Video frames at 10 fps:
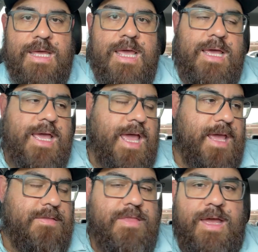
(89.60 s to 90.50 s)

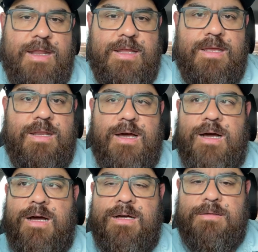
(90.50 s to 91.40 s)
and that it
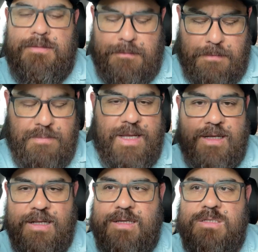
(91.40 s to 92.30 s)
by
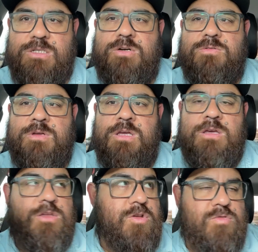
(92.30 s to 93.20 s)
clicking so
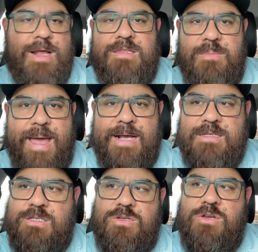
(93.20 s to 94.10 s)
you grant them access
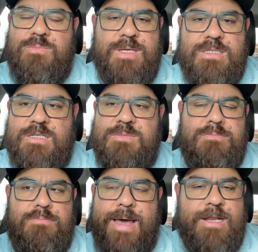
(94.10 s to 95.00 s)
to your business
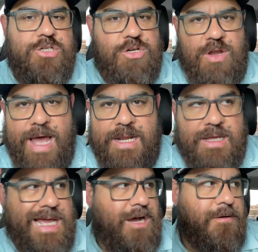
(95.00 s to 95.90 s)
manager, your ad
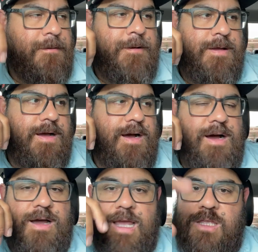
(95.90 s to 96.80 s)
account,
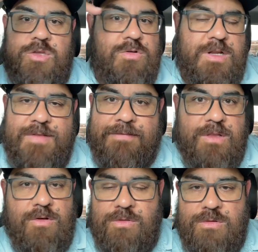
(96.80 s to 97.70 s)
and you don't even have to
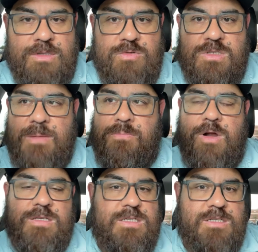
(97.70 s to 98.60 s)
go through the two-step
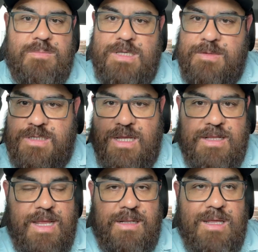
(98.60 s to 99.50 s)
process. Sometimes clicking
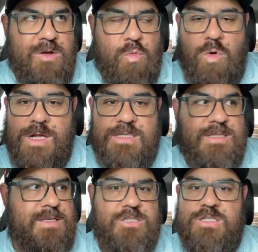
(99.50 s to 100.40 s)
that link once and
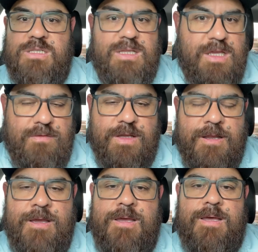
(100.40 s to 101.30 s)
then just leaving
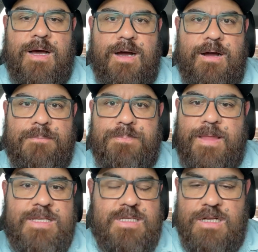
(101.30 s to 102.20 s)

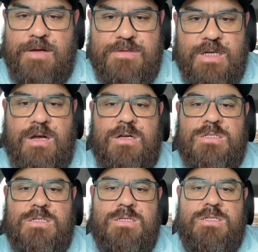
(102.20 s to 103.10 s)
is enough to
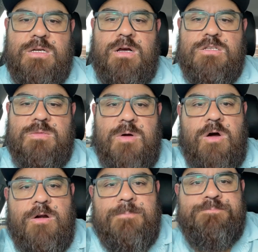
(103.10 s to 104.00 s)
cause some
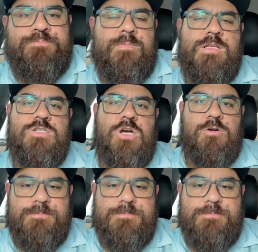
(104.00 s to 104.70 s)
harm. So